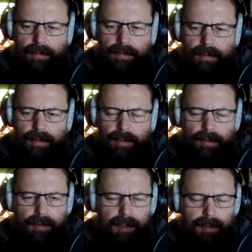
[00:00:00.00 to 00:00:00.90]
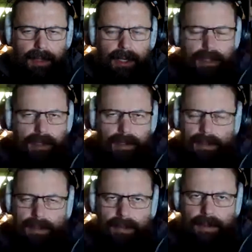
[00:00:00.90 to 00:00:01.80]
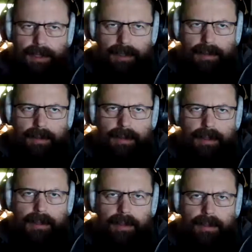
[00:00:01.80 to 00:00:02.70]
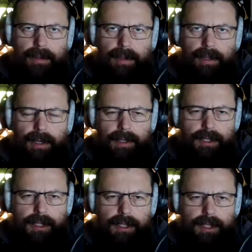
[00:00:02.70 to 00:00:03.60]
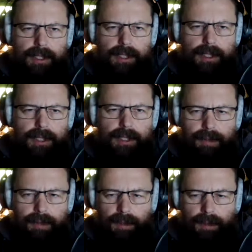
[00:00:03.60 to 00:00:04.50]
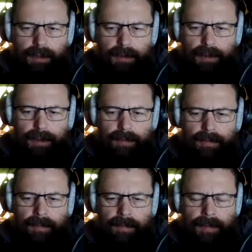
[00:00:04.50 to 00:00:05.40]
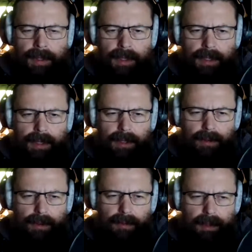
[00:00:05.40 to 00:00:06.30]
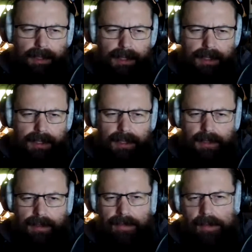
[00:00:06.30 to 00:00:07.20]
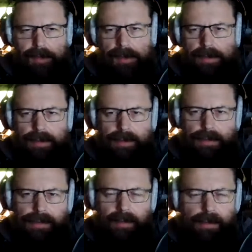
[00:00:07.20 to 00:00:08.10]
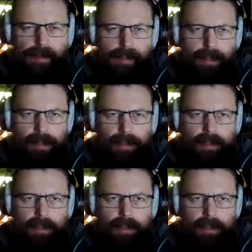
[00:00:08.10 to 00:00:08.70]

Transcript: if it's a man, then like a suit, and they're always very.